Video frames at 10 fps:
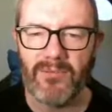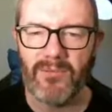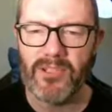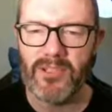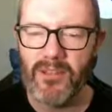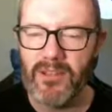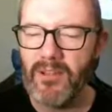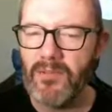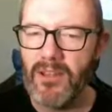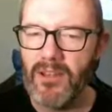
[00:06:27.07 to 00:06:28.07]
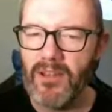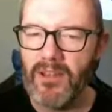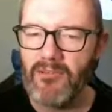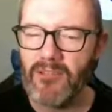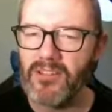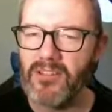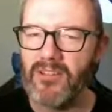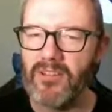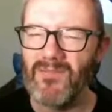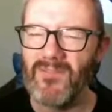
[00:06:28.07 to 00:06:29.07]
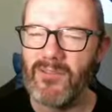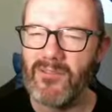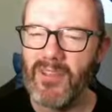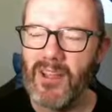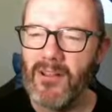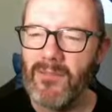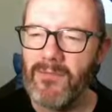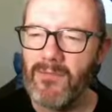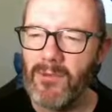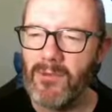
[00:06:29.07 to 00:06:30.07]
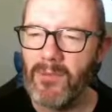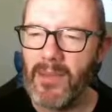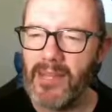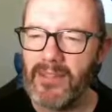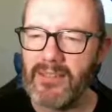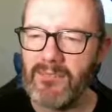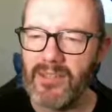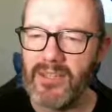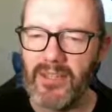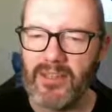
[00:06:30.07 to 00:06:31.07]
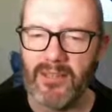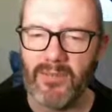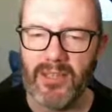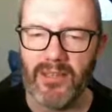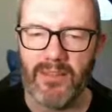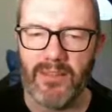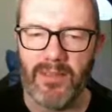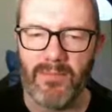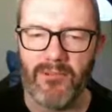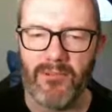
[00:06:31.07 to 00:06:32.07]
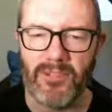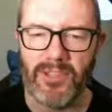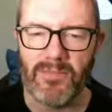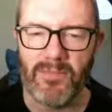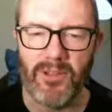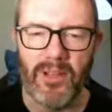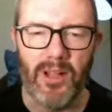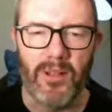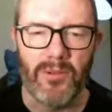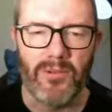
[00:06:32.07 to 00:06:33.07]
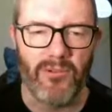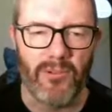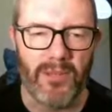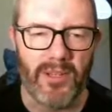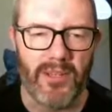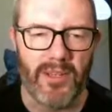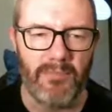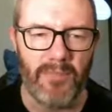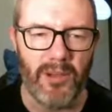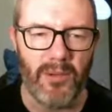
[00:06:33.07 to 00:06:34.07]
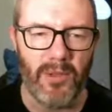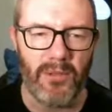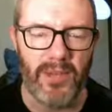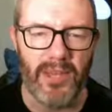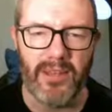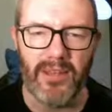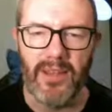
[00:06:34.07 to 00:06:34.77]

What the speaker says: We're still going to go with early crosses, looking for those full backs in particular to be hitting the deep crosses, but we're dropping the tempo a bit,